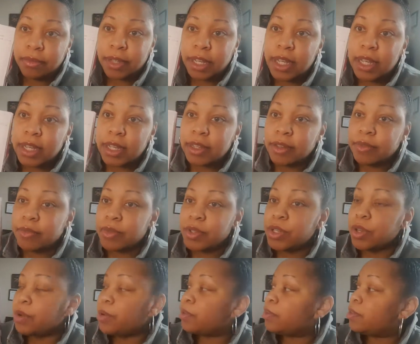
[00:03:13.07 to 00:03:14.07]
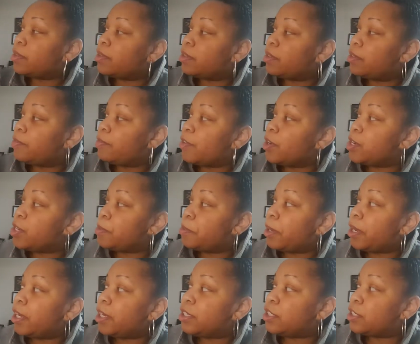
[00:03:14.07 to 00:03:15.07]
eat. So first
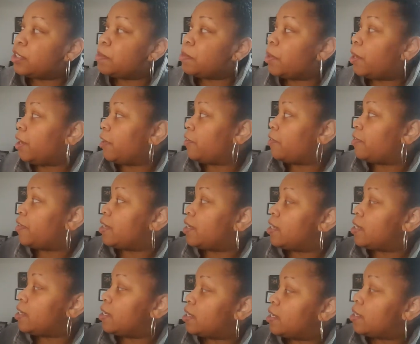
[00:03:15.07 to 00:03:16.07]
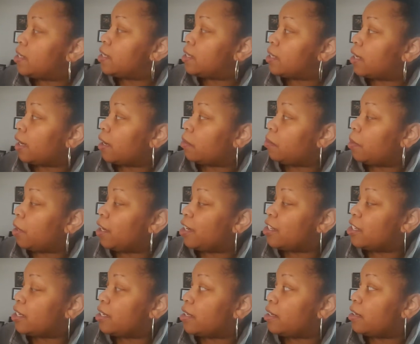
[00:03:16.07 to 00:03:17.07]
page is breakfast, second
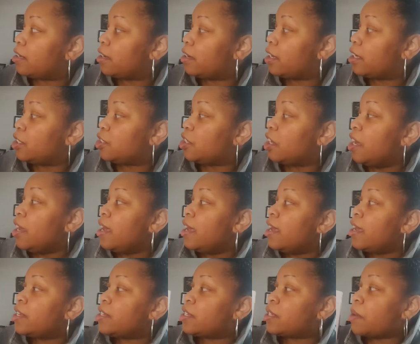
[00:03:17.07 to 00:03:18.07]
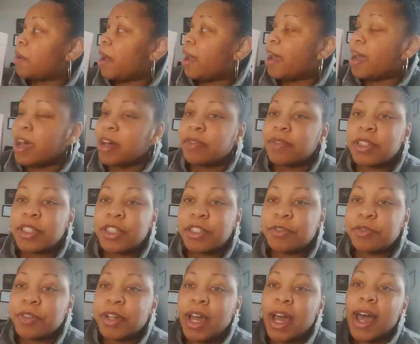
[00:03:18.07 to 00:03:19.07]
page is lunch. And so I have the
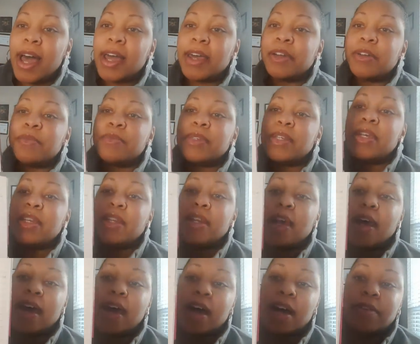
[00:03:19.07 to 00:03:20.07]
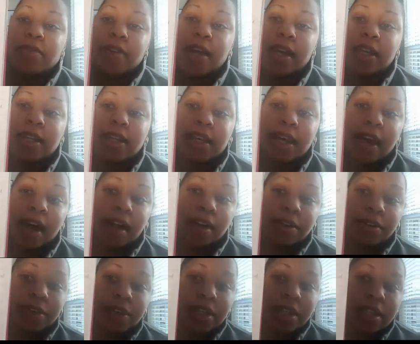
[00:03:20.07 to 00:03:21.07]
different items, and then I have like the
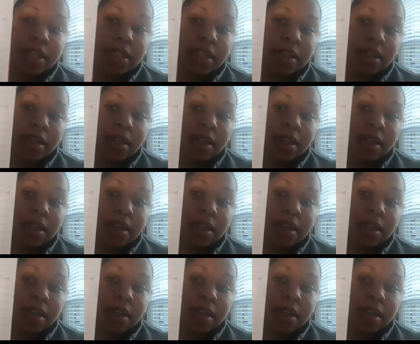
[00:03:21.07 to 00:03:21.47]
calories.